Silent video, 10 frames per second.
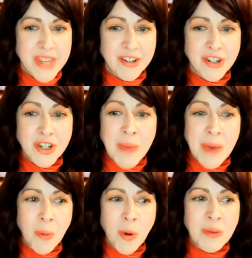She
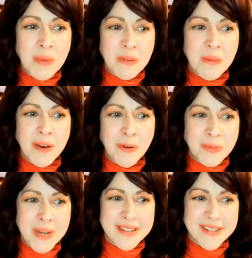meant more to me than my own
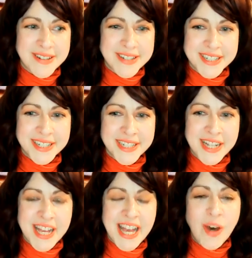mother
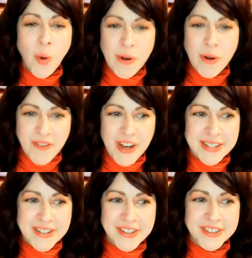or father.